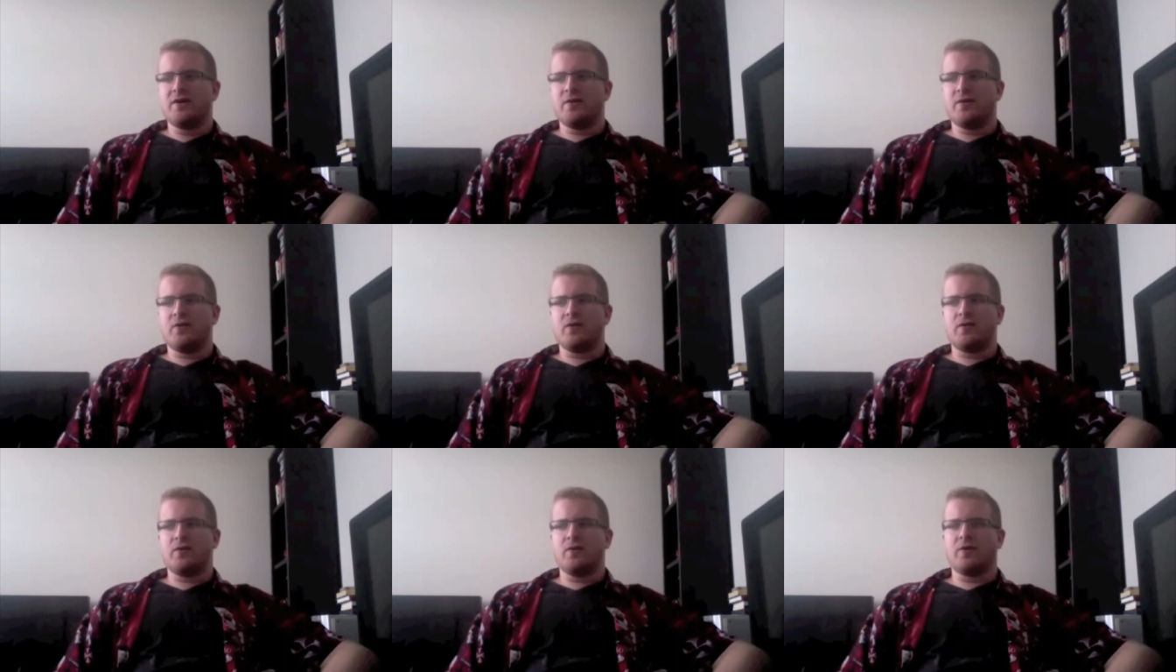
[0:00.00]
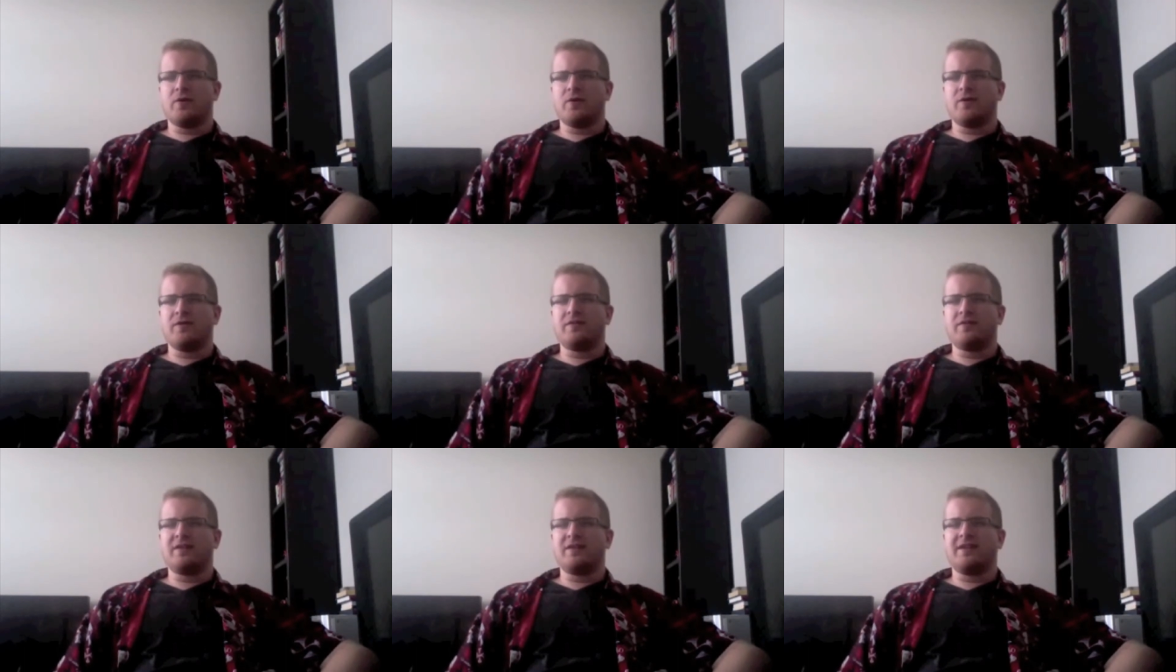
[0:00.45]

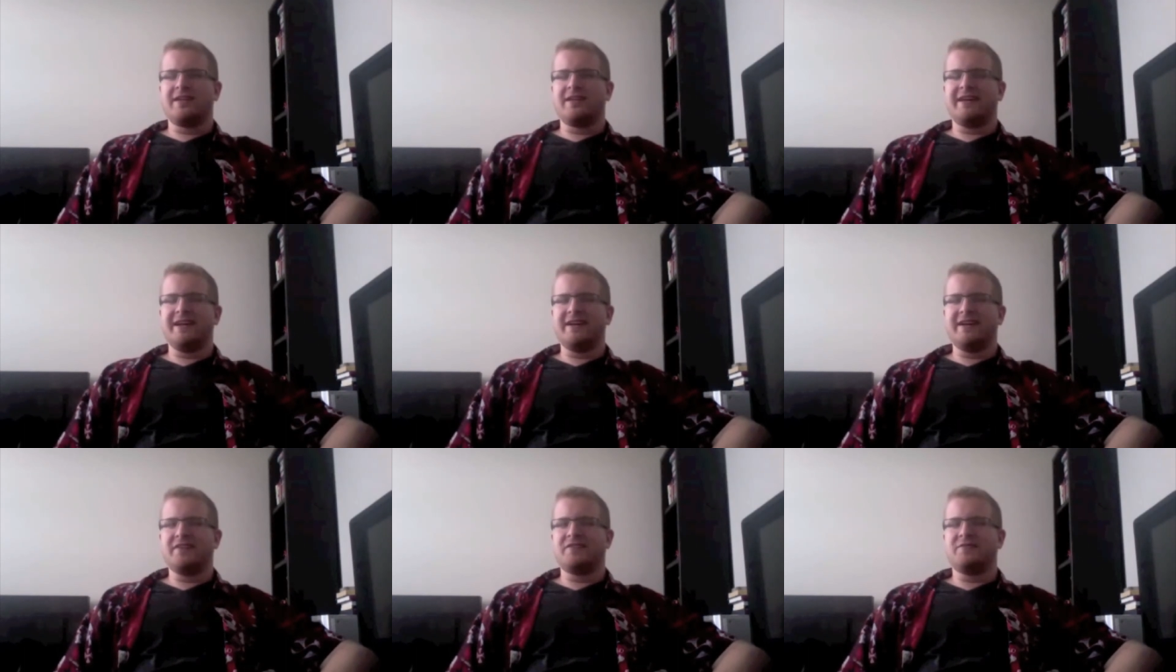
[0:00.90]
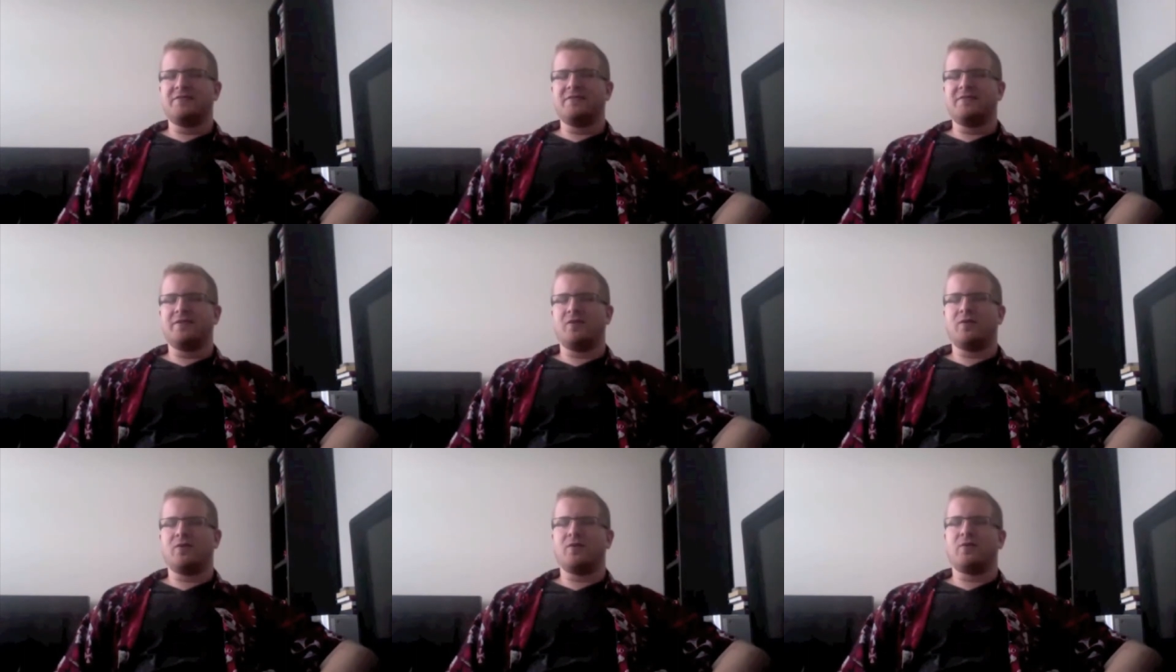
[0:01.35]
or the latest
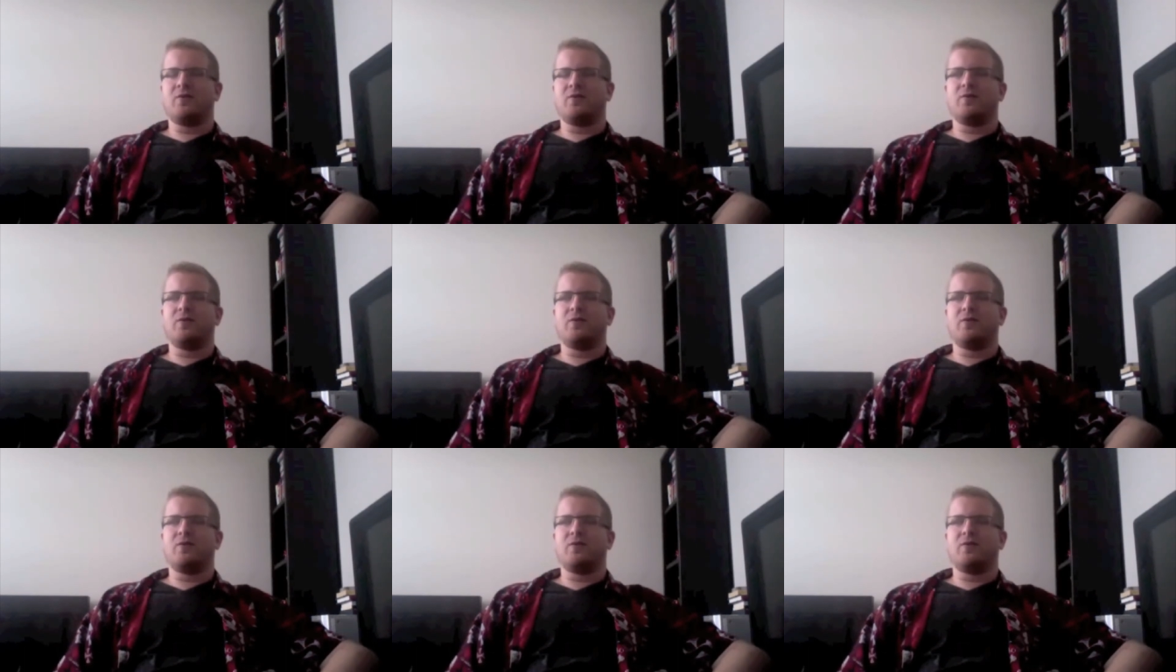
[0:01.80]
the